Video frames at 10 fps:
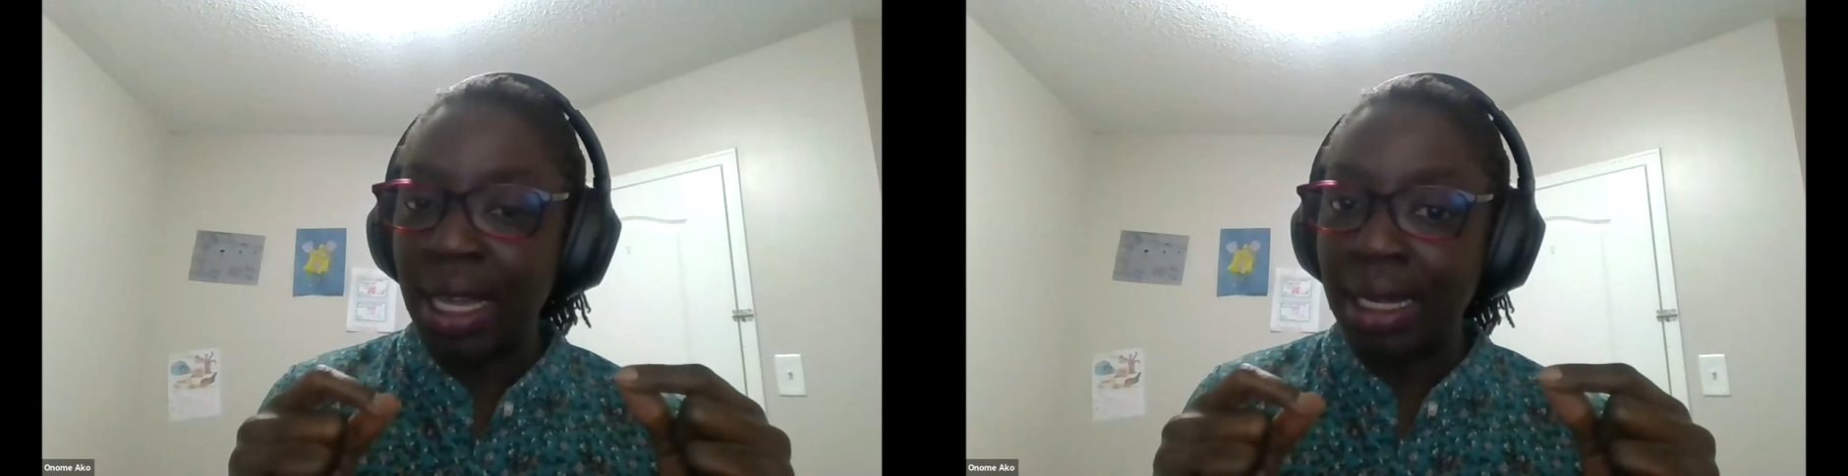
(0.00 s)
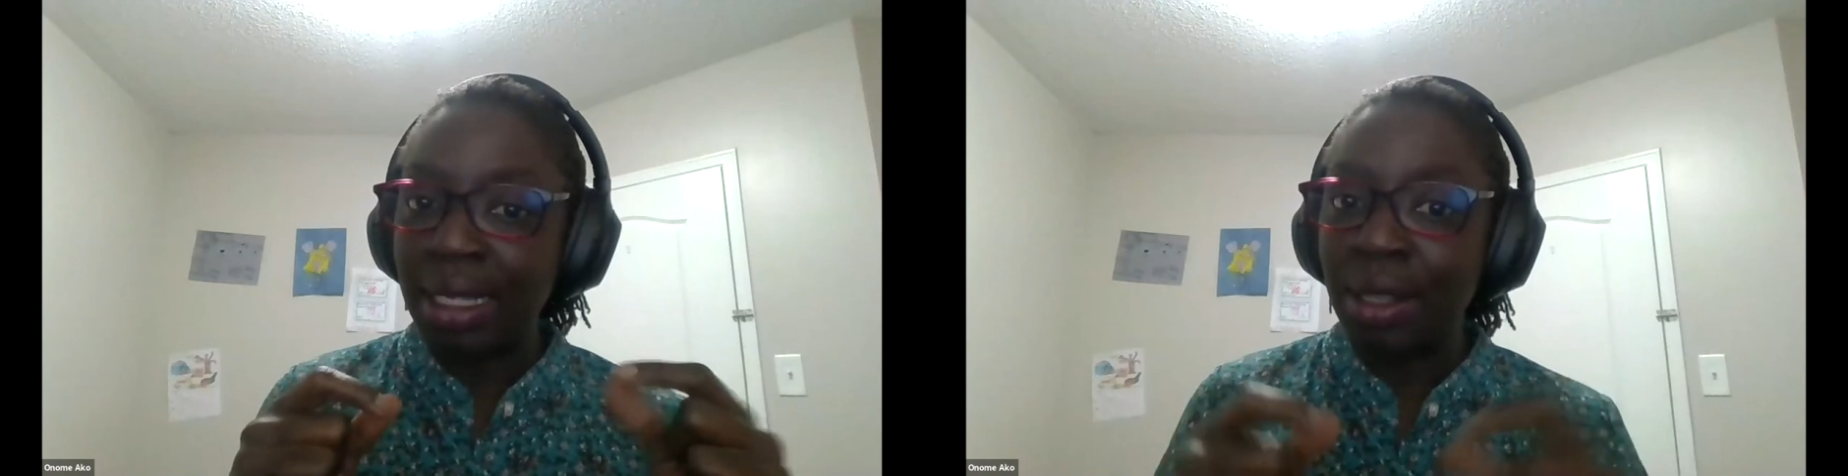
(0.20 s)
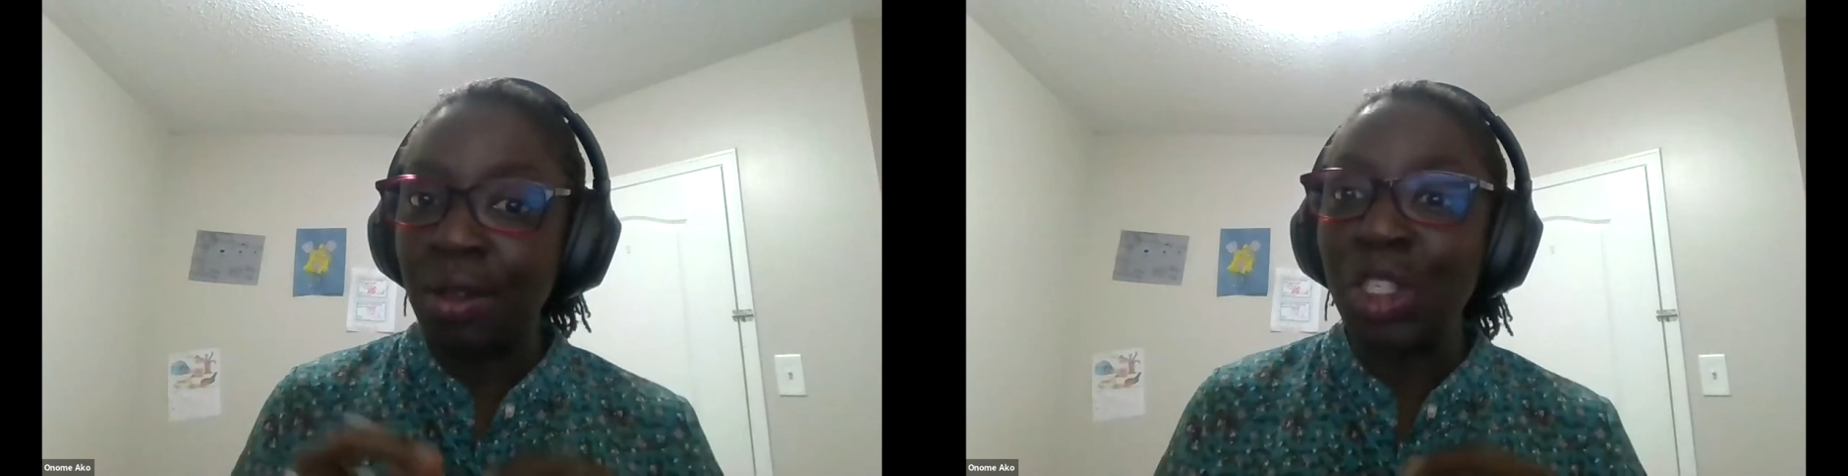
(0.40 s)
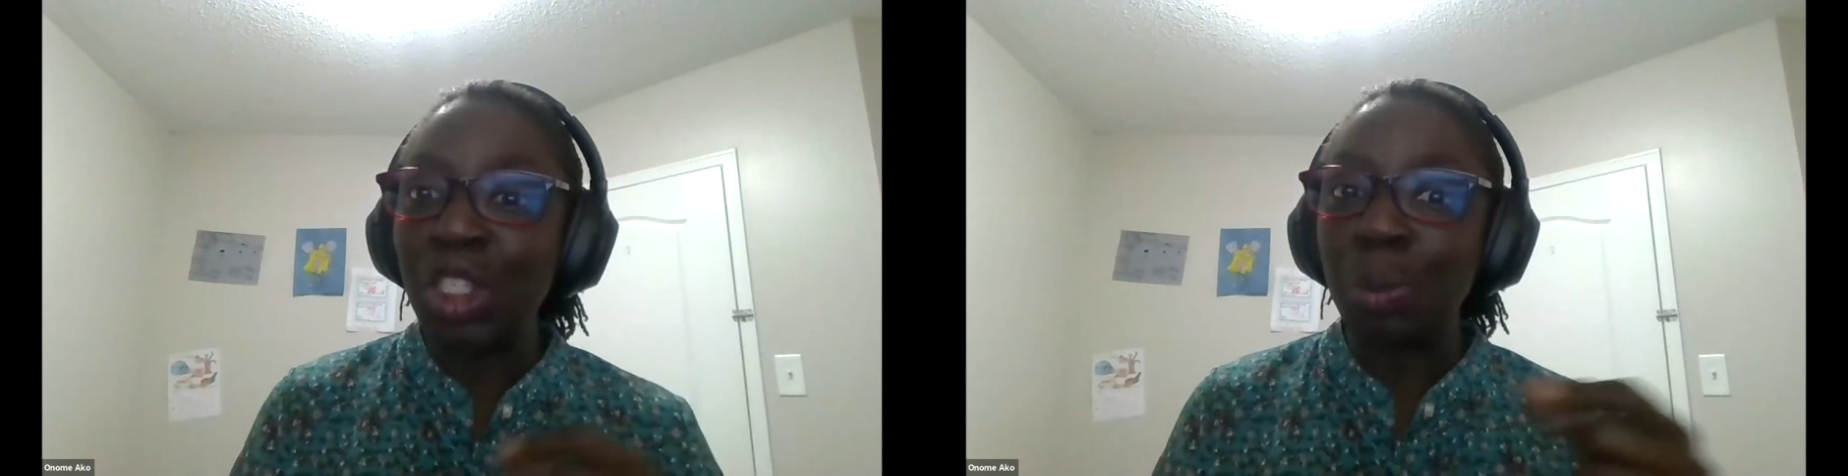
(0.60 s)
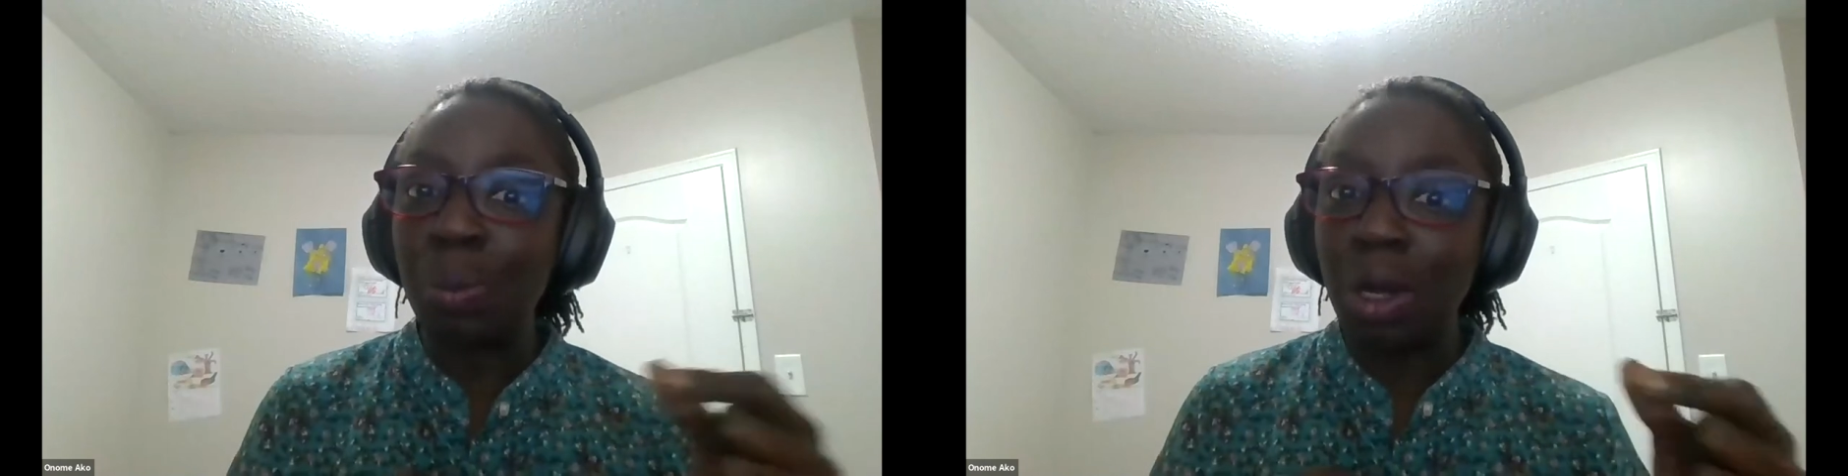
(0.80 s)
that the
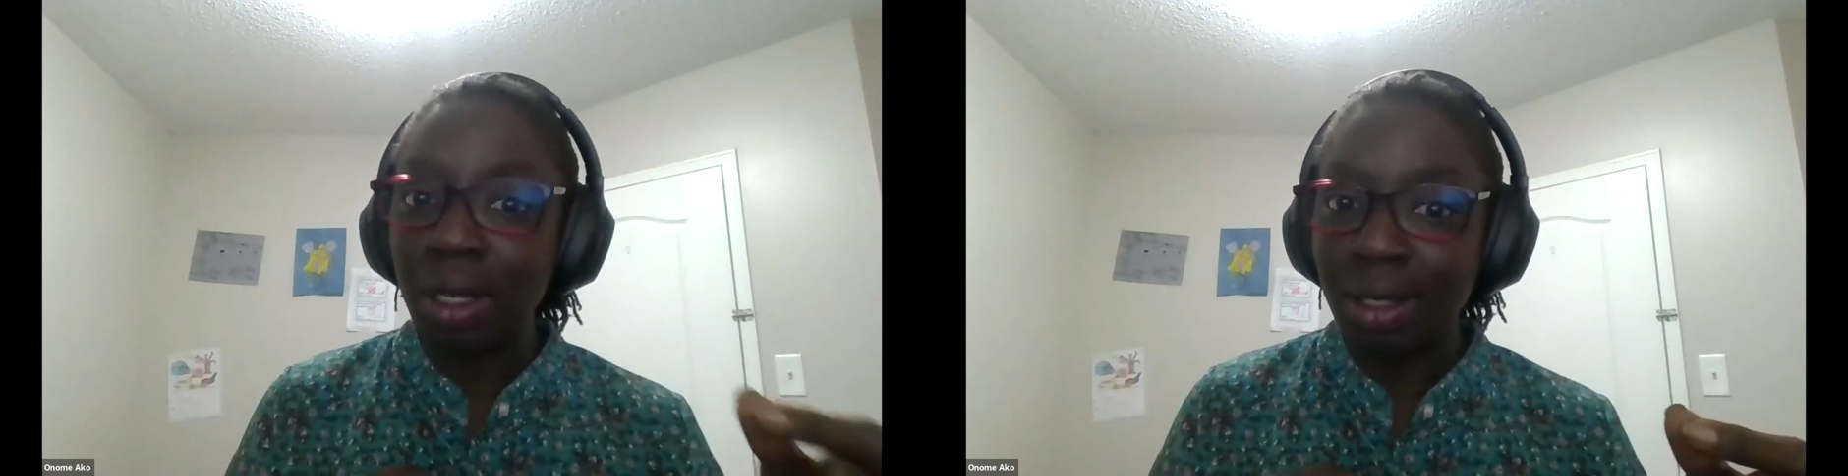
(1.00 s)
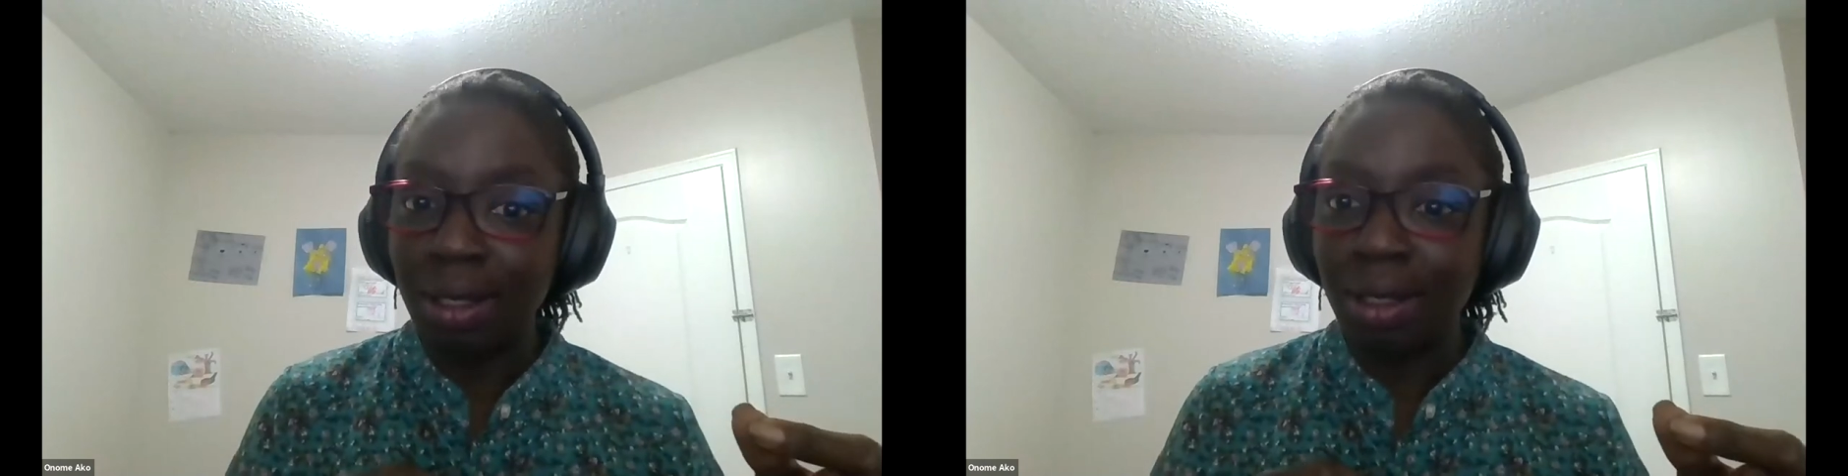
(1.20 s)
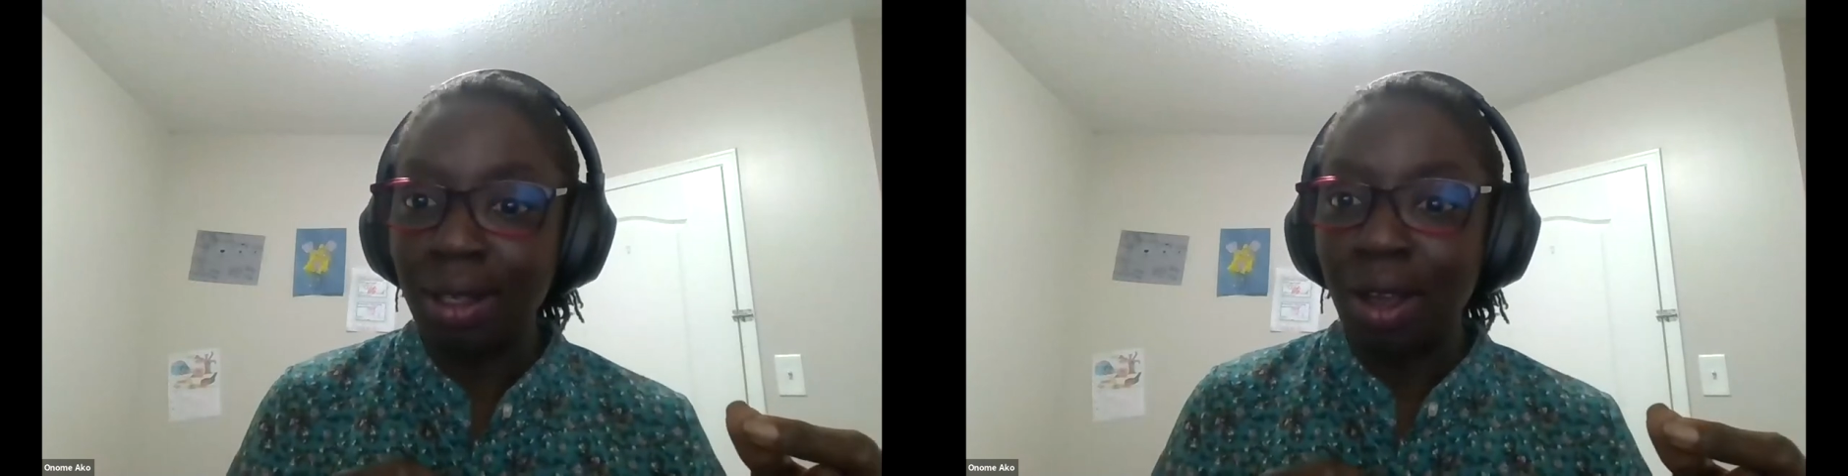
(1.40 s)
response